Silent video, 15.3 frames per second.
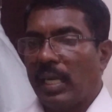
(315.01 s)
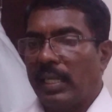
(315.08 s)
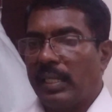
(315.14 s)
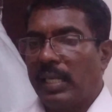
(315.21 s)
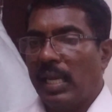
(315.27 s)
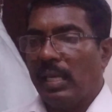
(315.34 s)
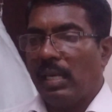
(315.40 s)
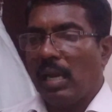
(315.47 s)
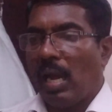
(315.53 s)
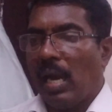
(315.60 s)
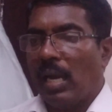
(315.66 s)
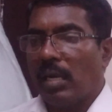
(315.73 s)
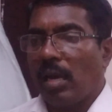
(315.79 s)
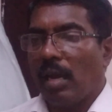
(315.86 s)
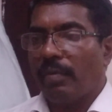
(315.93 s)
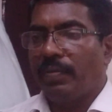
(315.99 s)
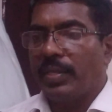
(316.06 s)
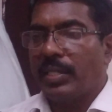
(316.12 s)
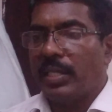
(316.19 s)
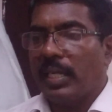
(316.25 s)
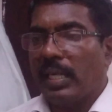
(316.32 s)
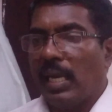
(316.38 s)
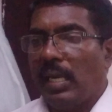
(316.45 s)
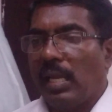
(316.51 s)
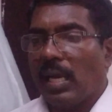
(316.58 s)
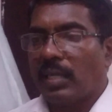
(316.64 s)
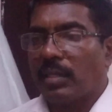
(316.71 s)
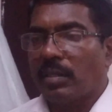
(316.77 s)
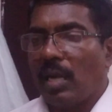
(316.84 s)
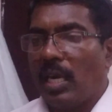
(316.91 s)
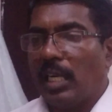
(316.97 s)
threaten and are physically
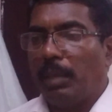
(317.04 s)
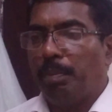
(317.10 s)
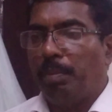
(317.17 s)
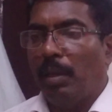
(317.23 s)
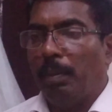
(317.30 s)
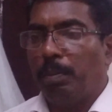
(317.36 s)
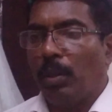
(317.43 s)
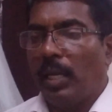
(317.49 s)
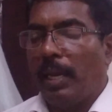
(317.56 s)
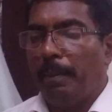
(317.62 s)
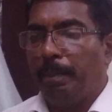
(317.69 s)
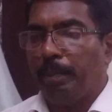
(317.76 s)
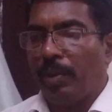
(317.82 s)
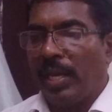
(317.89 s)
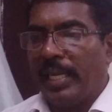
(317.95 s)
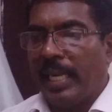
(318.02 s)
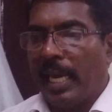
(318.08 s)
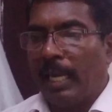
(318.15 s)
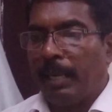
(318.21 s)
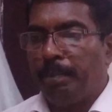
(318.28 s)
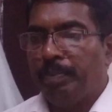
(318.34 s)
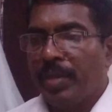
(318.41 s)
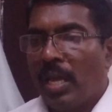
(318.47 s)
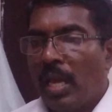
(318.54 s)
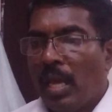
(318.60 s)
assault people in prayer